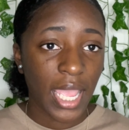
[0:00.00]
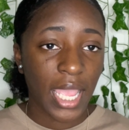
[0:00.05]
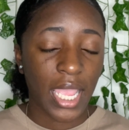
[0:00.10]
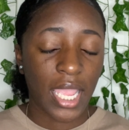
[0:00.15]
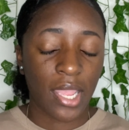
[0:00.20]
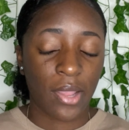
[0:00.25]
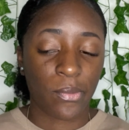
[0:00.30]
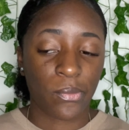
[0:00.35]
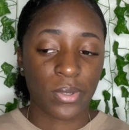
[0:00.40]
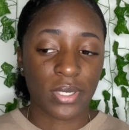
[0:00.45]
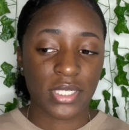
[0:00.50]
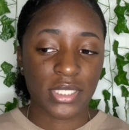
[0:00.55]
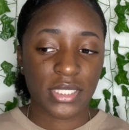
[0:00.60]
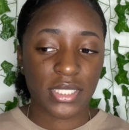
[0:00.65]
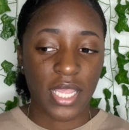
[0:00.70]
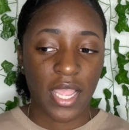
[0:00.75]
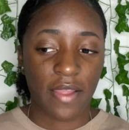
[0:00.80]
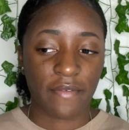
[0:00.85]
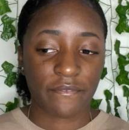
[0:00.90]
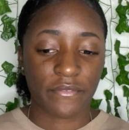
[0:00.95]
and when it's
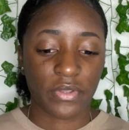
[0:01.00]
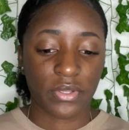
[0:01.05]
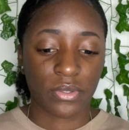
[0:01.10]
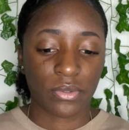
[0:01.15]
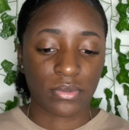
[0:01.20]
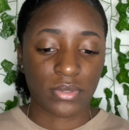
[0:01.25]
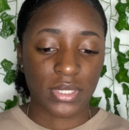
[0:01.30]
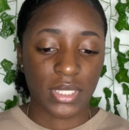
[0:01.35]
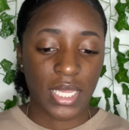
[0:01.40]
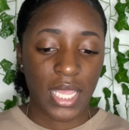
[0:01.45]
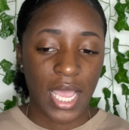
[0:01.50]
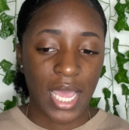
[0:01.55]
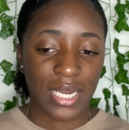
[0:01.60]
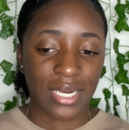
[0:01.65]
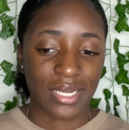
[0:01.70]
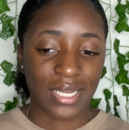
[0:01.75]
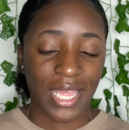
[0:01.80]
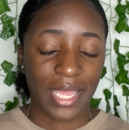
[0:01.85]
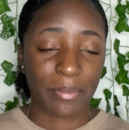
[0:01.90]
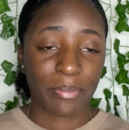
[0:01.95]
time for you to kind
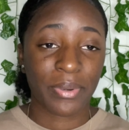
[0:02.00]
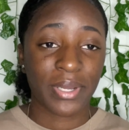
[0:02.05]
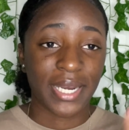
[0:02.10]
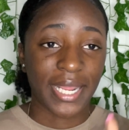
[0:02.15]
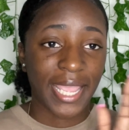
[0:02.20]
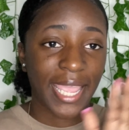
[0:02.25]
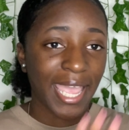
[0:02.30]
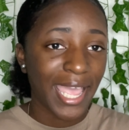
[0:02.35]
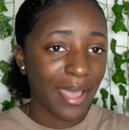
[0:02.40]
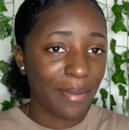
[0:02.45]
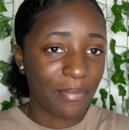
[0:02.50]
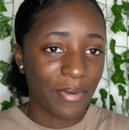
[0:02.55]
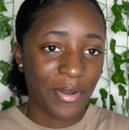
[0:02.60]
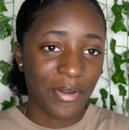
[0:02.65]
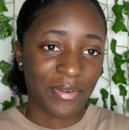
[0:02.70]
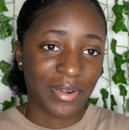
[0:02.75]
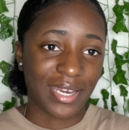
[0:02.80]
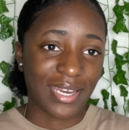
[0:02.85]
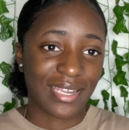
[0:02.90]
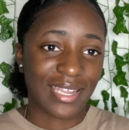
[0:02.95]
of like put a cap on it.